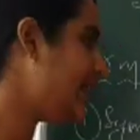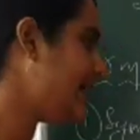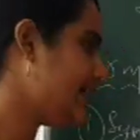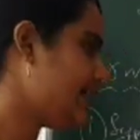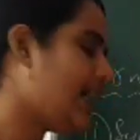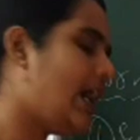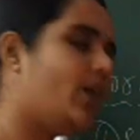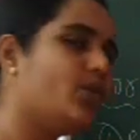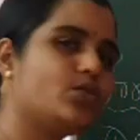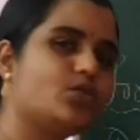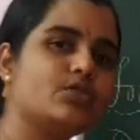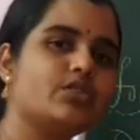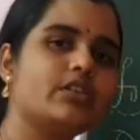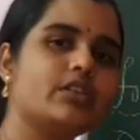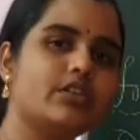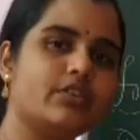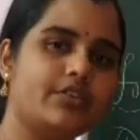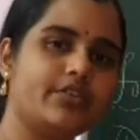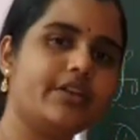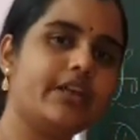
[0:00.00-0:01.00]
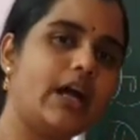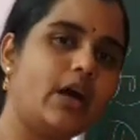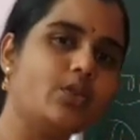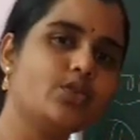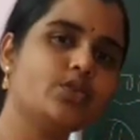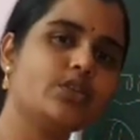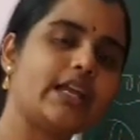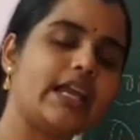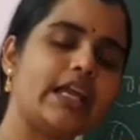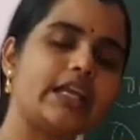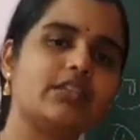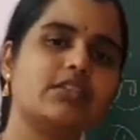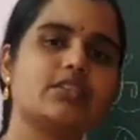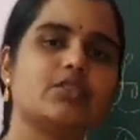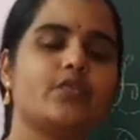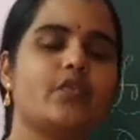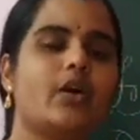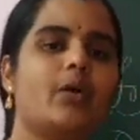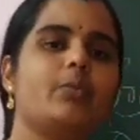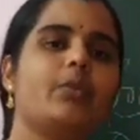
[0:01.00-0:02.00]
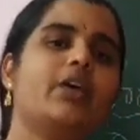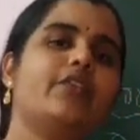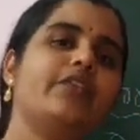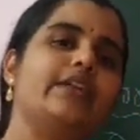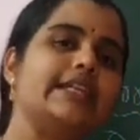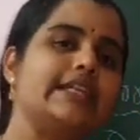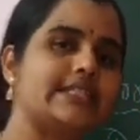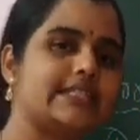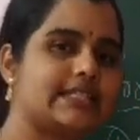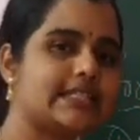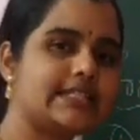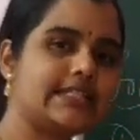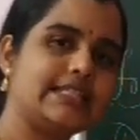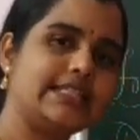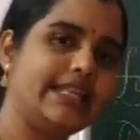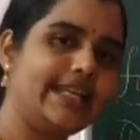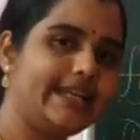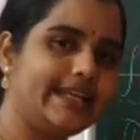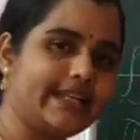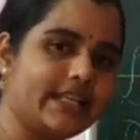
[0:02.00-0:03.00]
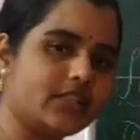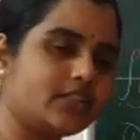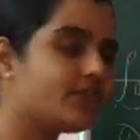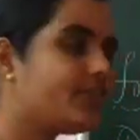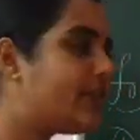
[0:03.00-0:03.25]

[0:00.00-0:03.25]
Like how to write this formula we will discuss later.